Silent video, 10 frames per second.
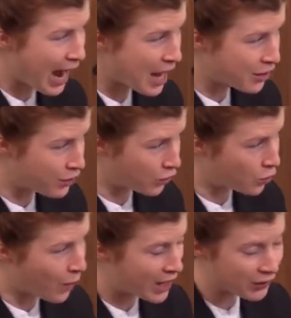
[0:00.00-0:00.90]
Galen
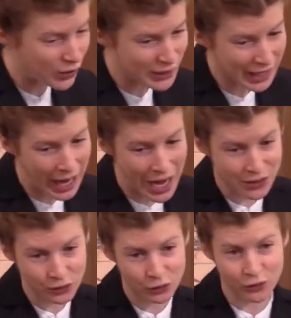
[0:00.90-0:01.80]
group. One of those
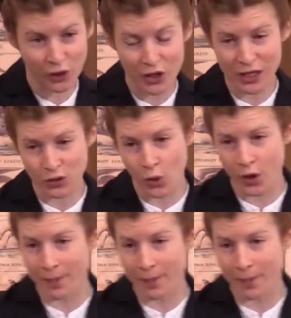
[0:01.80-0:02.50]
cardinals wrote his